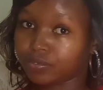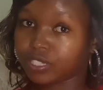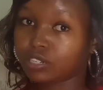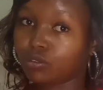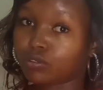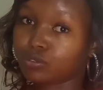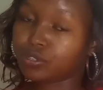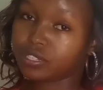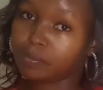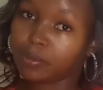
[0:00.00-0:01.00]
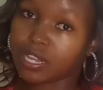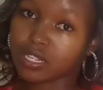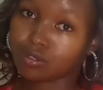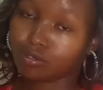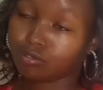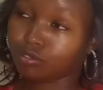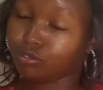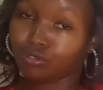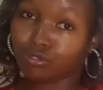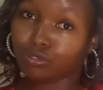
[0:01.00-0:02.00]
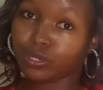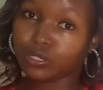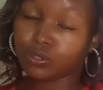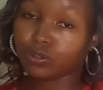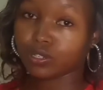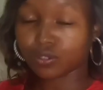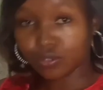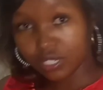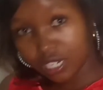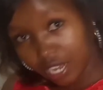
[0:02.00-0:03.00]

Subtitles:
And also as a person, you don't know when you're going to need